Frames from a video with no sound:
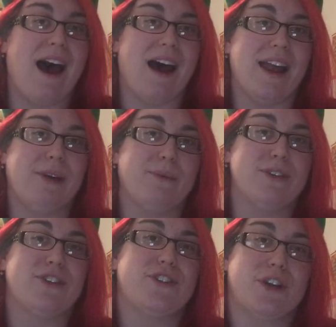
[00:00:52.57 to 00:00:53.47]
I
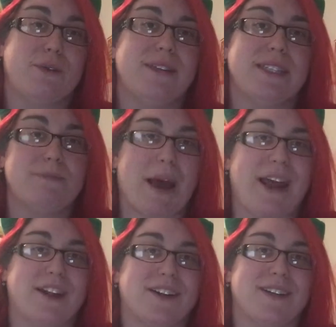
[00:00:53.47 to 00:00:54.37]
was so
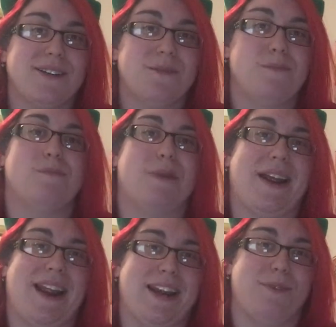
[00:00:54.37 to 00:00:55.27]
inspired by
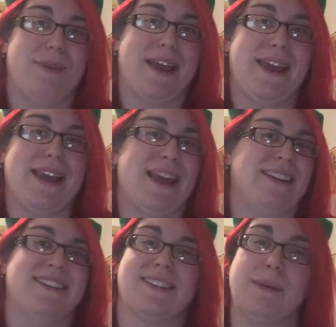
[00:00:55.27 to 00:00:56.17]
anime and
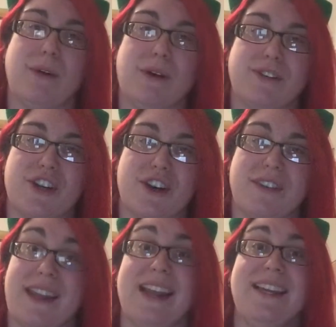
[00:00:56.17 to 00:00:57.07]
its subculture
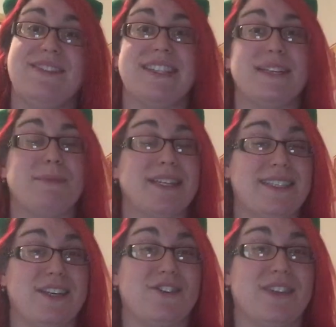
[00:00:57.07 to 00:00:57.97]
that I even did my
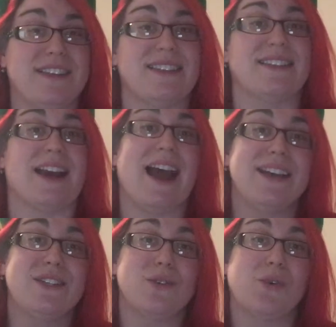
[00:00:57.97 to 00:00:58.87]
senior thesis at high
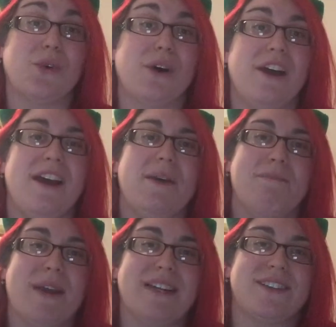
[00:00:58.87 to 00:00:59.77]
school
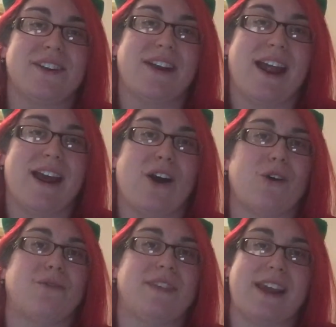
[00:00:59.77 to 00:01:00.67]
based on
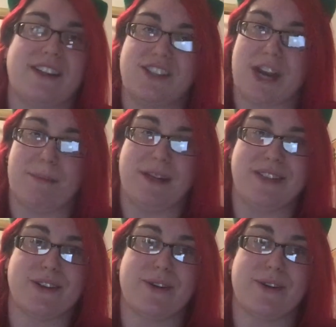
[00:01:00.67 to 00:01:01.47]
how the Japanese